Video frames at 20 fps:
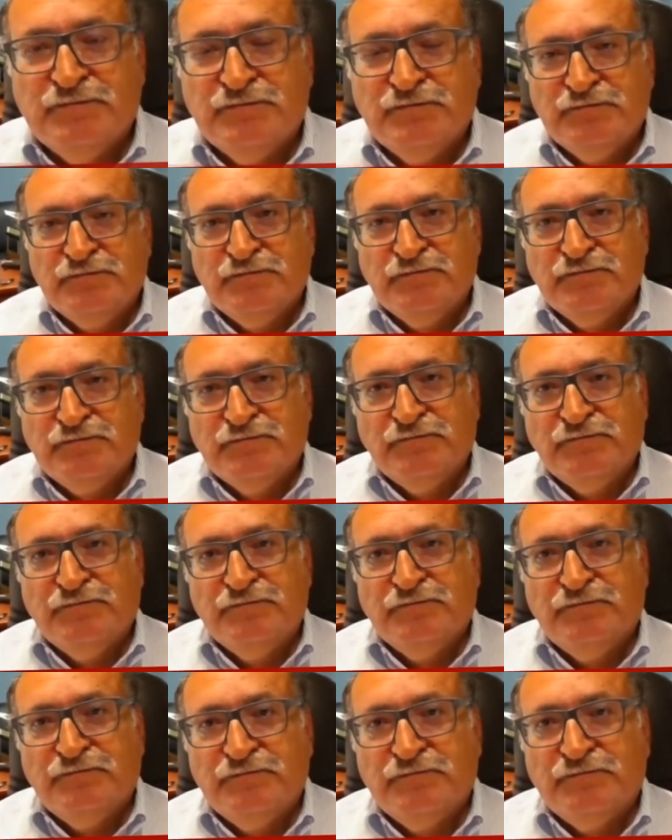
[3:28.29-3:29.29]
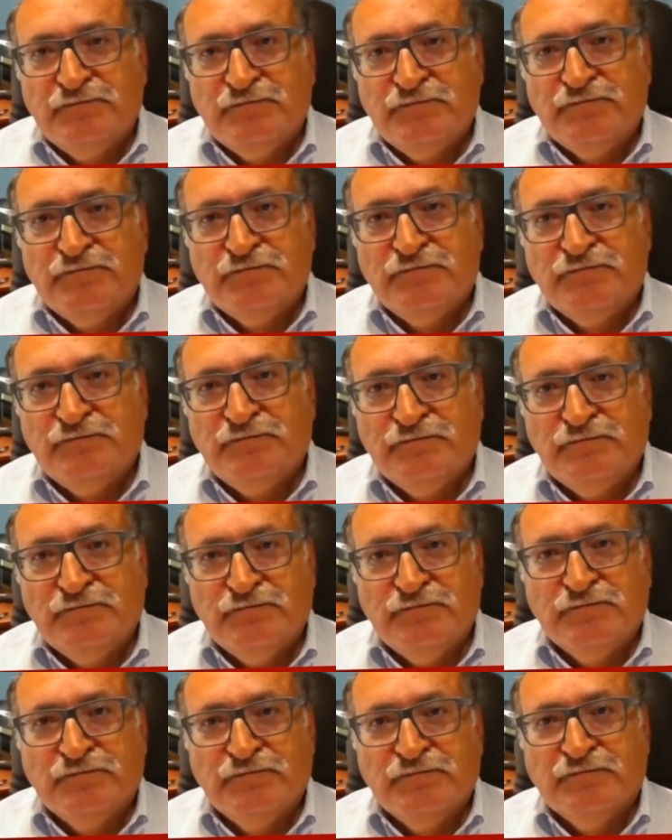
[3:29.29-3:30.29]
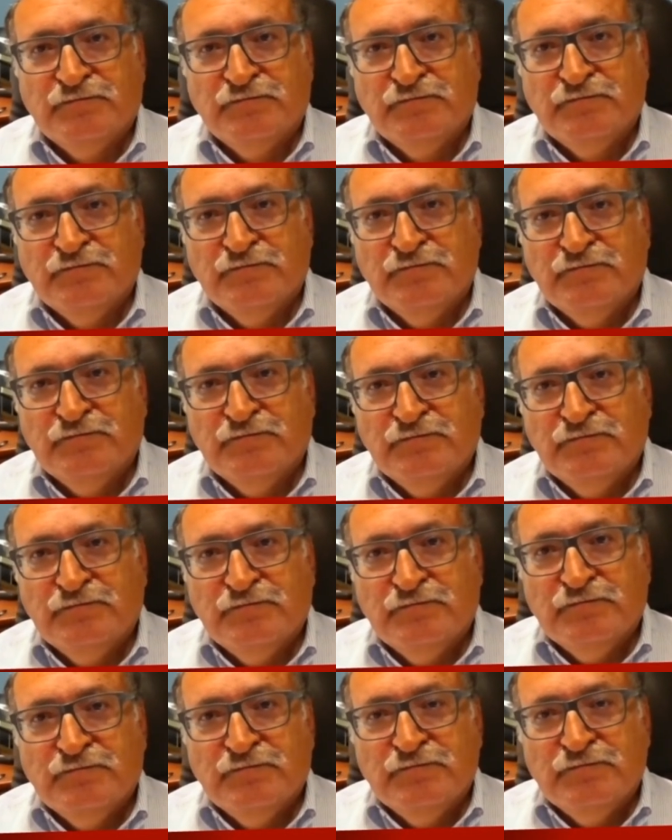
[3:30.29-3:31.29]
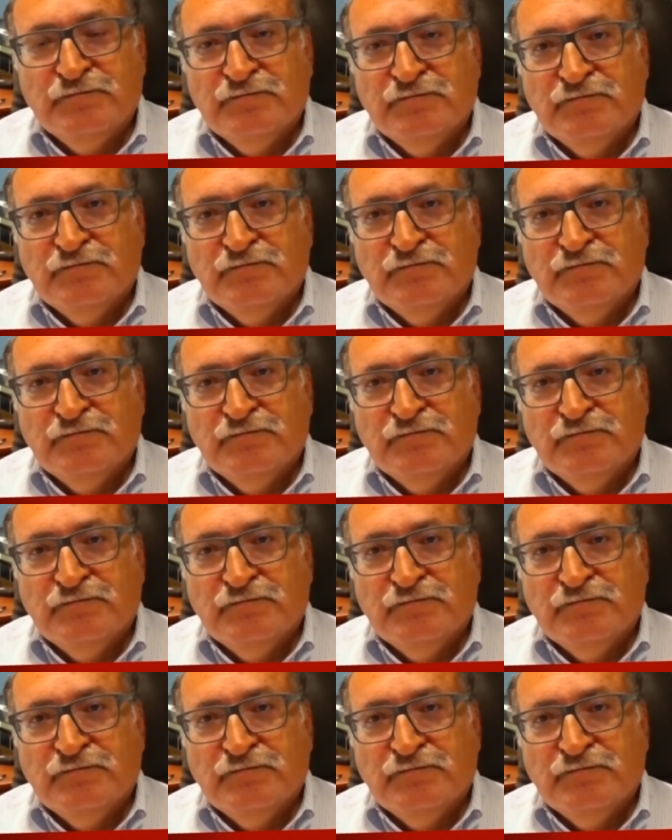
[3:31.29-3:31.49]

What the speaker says: No words are spoken by the person on screen.